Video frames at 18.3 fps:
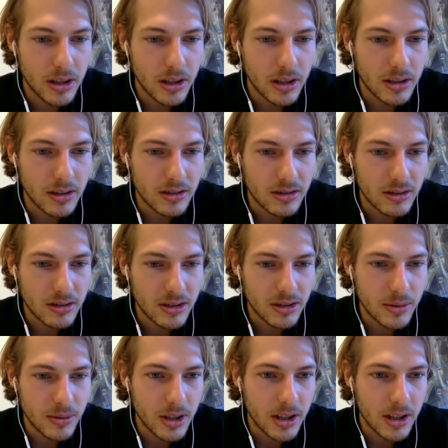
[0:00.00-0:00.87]
got the
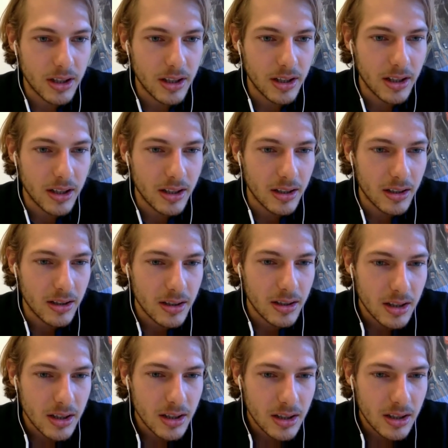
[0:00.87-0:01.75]
study right here.
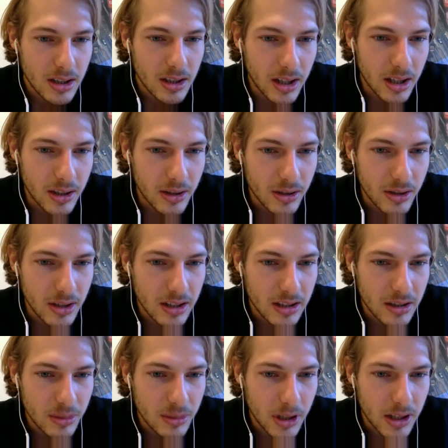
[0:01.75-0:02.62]
It only
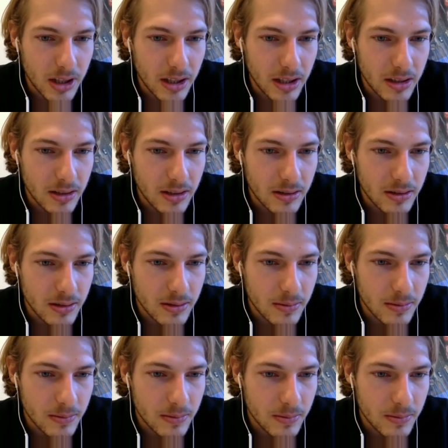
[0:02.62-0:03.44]
explained